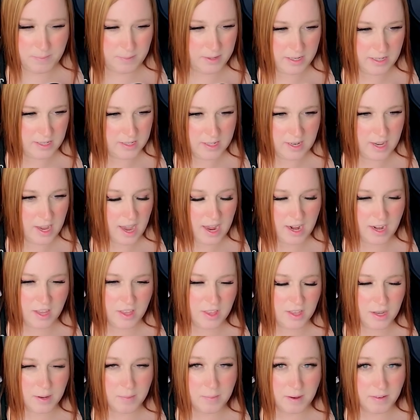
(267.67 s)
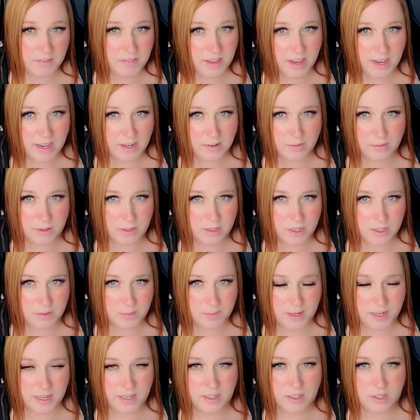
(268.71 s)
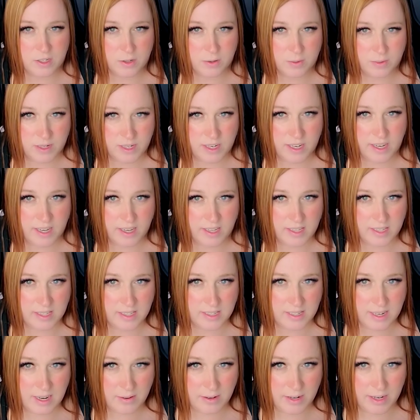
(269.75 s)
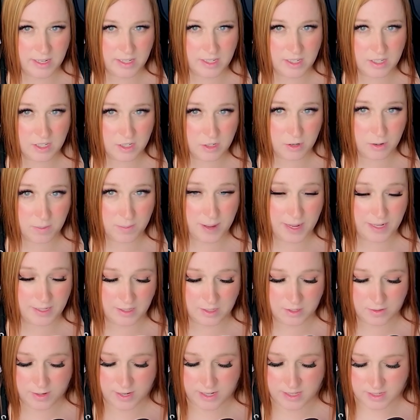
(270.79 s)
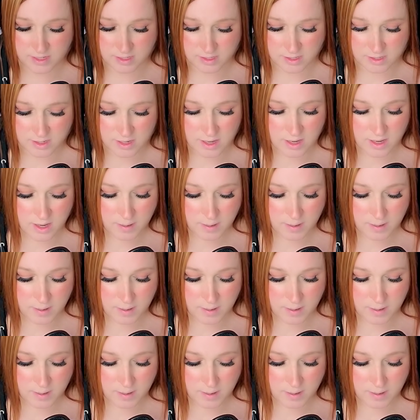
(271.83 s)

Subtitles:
but anything above that would just be too ridiculous nowadays, just due to balance reasons.